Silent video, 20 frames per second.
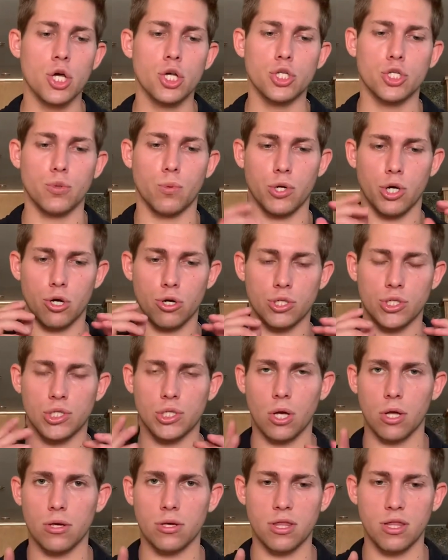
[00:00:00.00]
So when you're
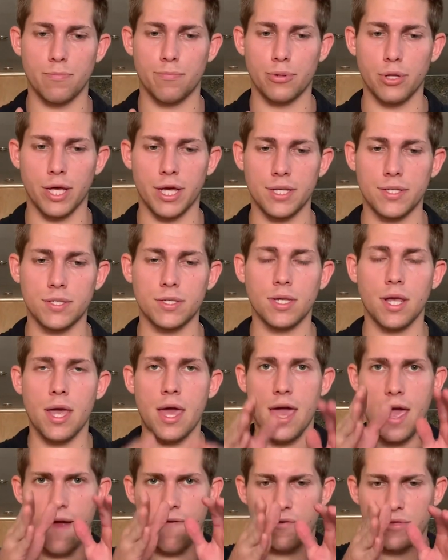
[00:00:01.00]
installing the plates,
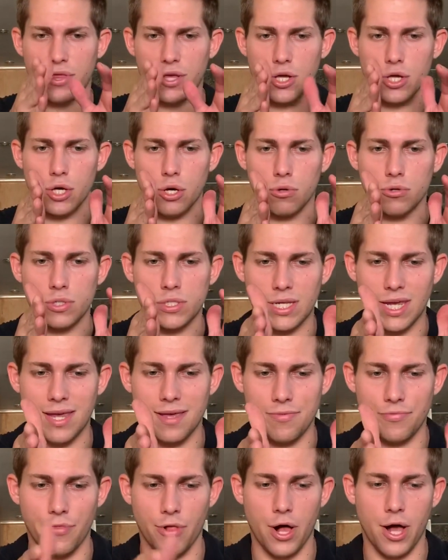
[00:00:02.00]
everything goes
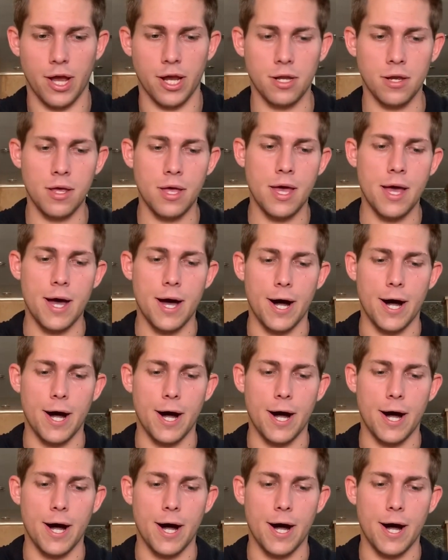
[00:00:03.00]
in line.